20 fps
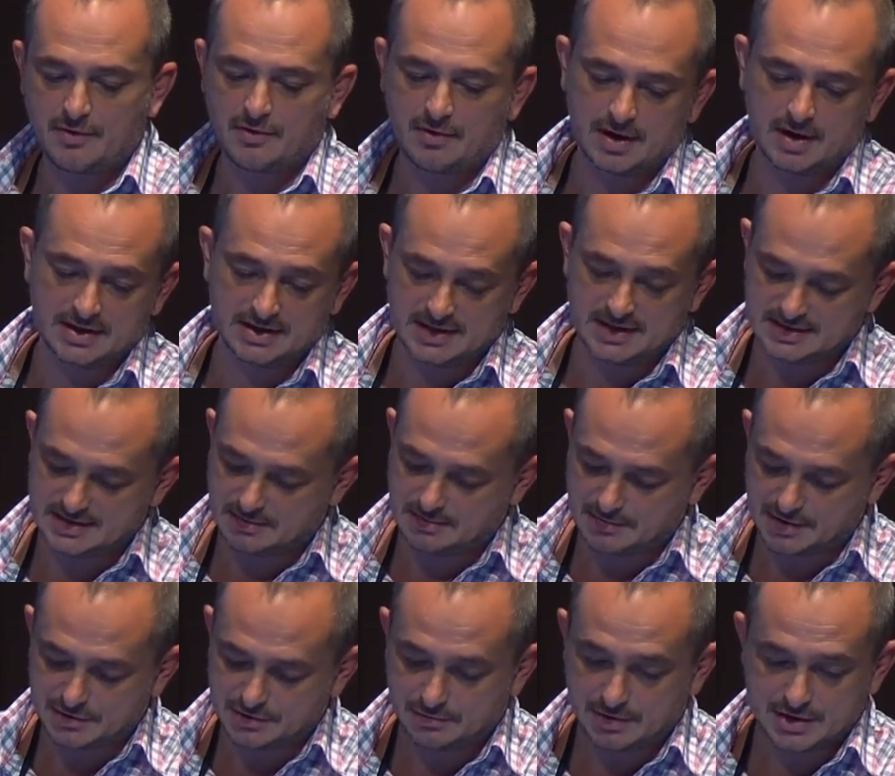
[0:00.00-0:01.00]
NK cell
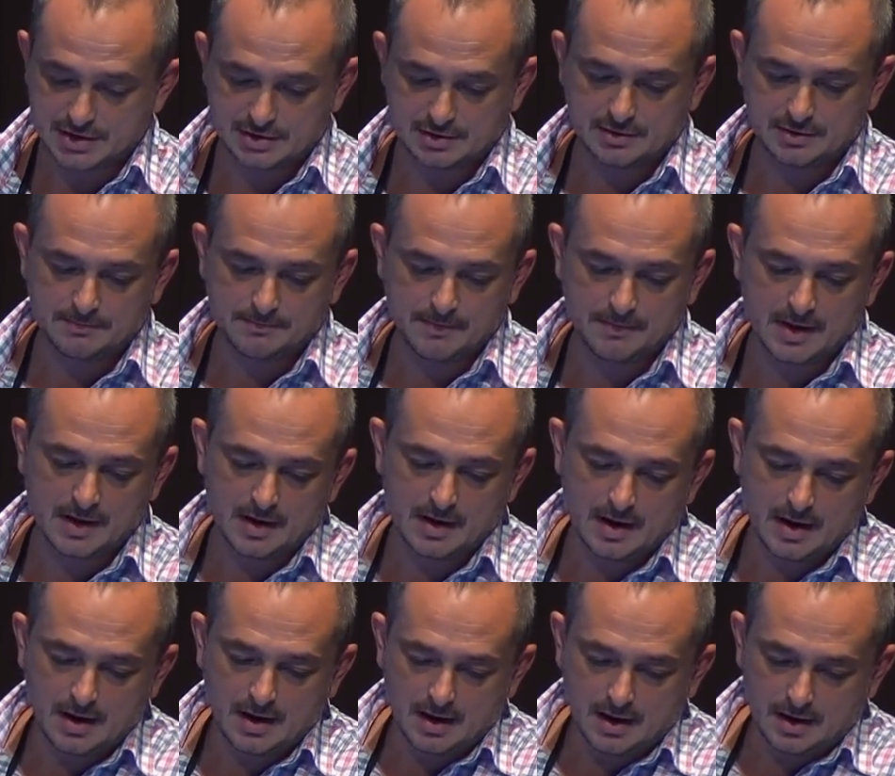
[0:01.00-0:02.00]
maturation.
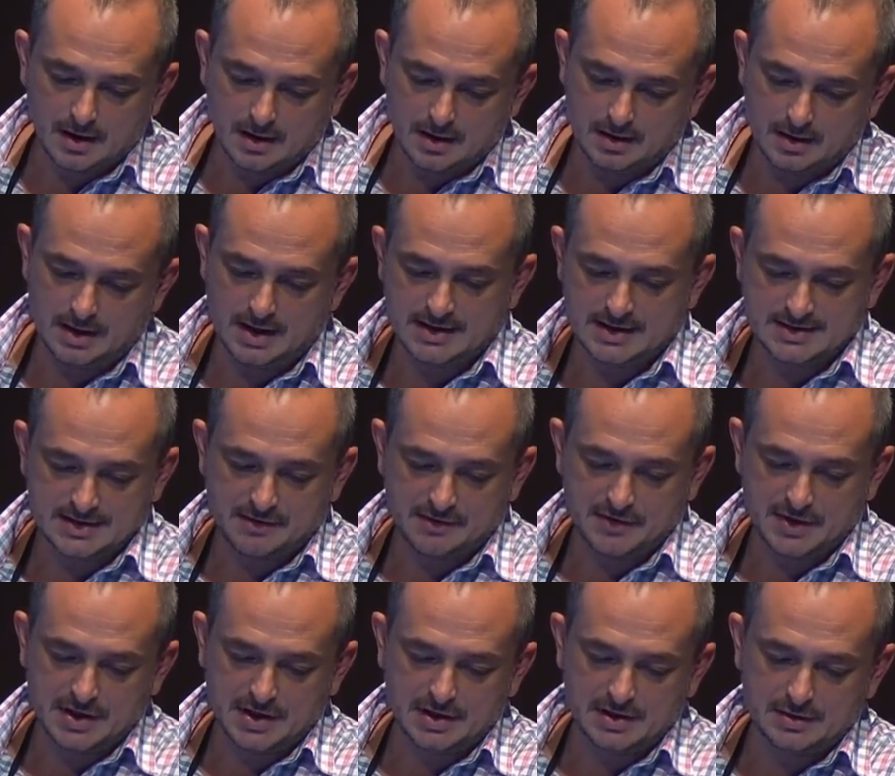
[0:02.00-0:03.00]

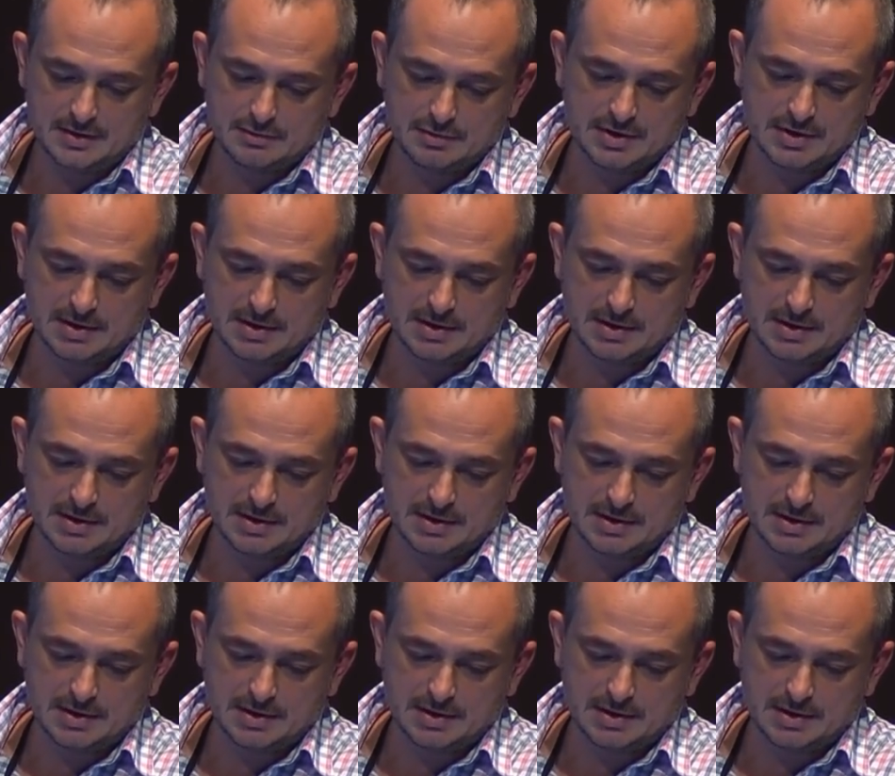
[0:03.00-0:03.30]
HIV could